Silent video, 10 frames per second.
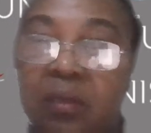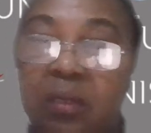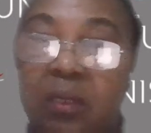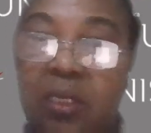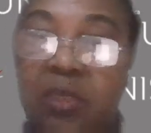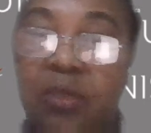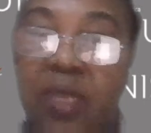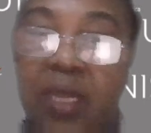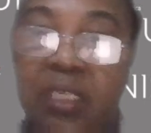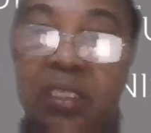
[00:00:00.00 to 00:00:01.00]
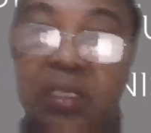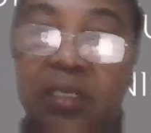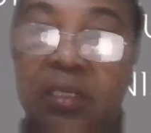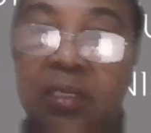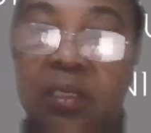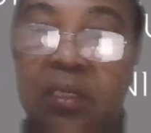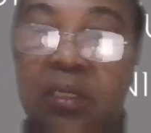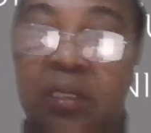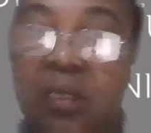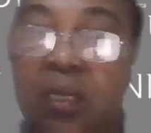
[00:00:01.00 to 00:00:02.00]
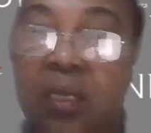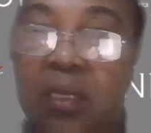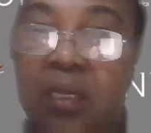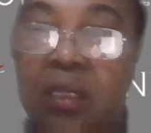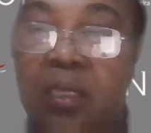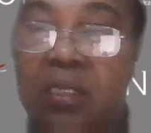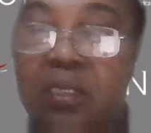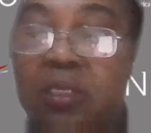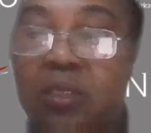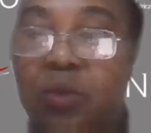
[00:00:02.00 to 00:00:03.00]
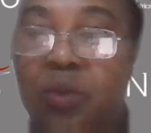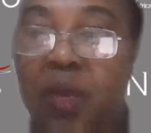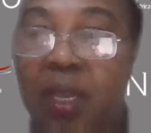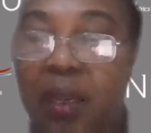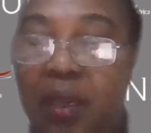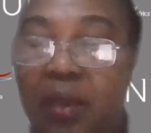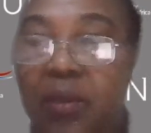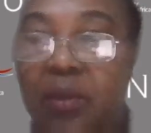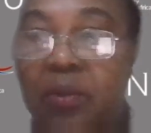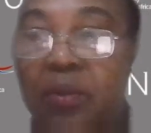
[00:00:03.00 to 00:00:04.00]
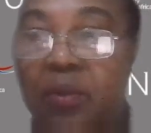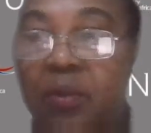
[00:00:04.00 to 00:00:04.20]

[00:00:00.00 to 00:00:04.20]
reproduction. This is where you